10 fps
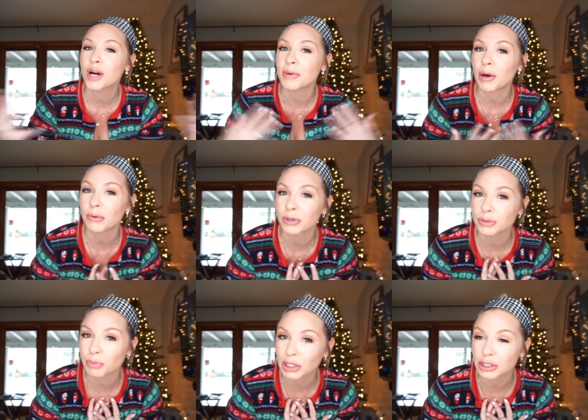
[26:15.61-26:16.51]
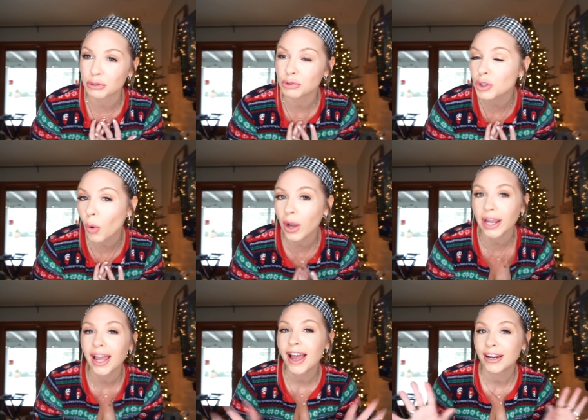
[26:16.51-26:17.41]
are about what brings you
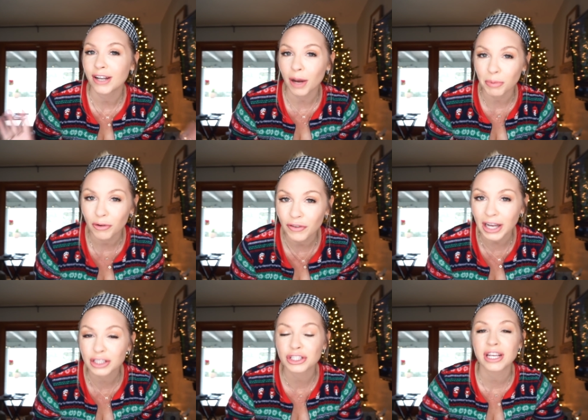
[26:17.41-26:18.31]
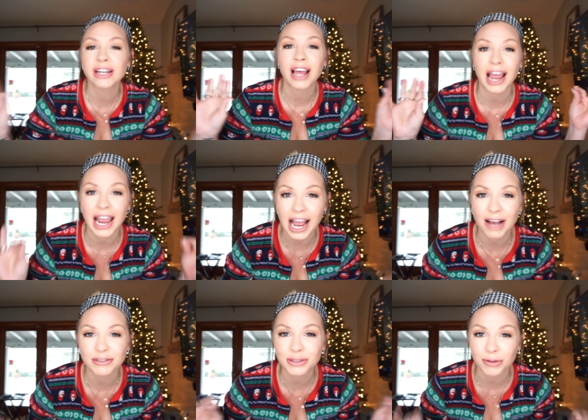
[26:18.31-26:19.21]
joy, not perfection. I
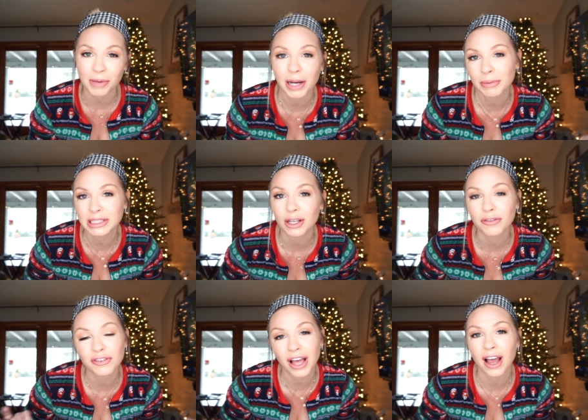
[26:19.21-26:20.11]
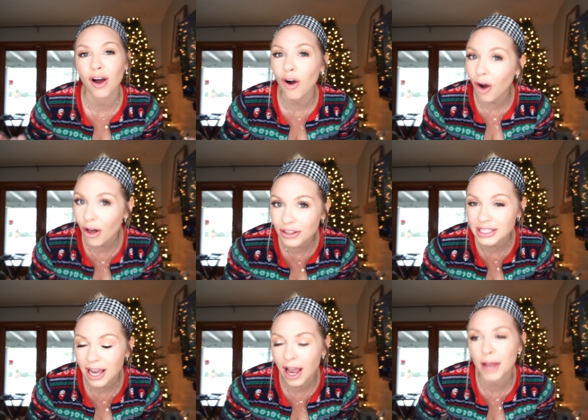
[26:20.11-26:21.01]
have to remind myself that all the
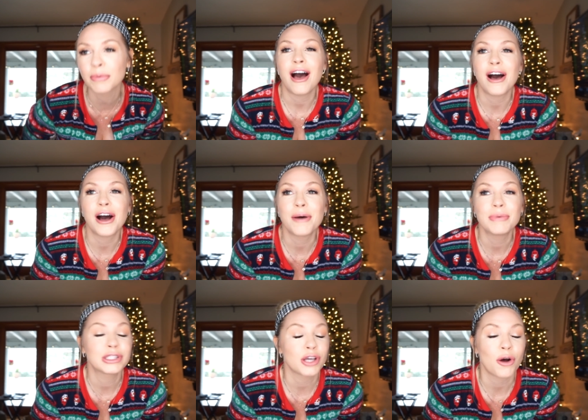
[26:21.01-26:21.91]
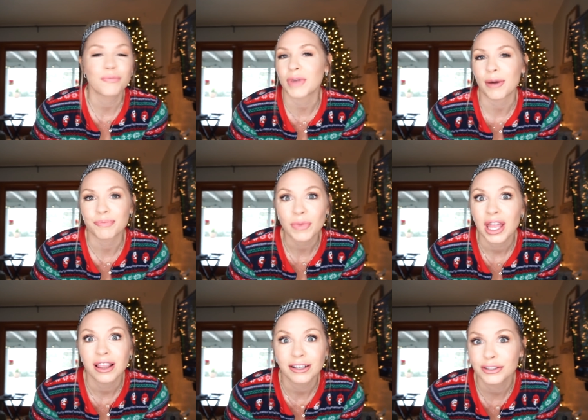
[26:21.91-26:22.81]
time. Um, so yeah,
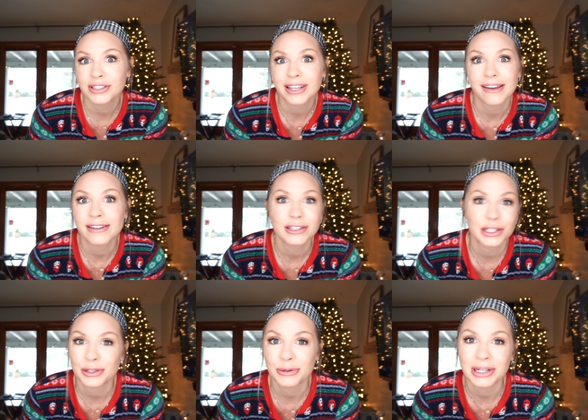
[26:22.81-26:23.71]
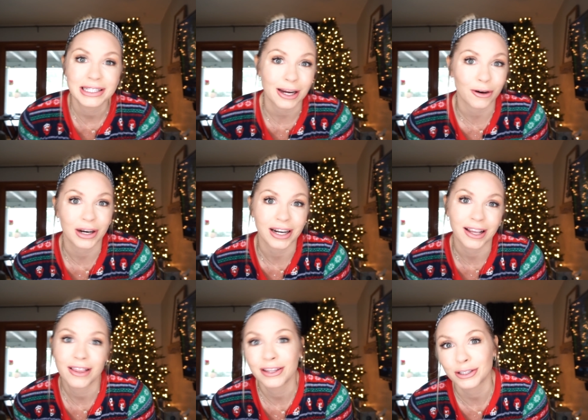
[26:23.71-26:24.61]
let's just get to
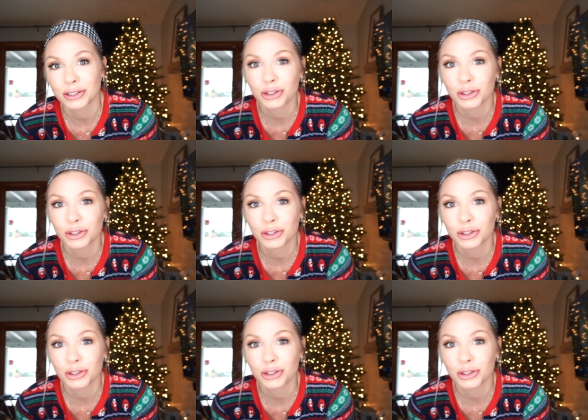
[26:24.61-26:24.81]
decorating this